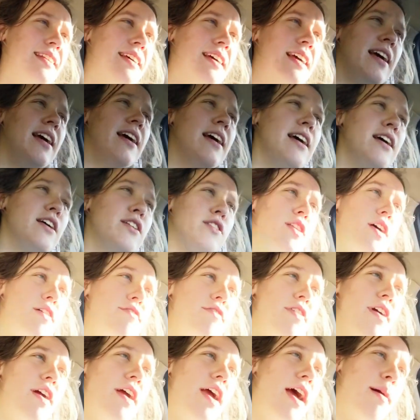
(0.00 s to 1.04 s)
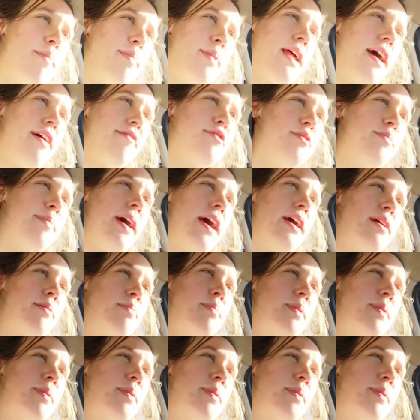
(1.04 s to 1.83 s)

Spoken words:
So I'm very happy to have her back,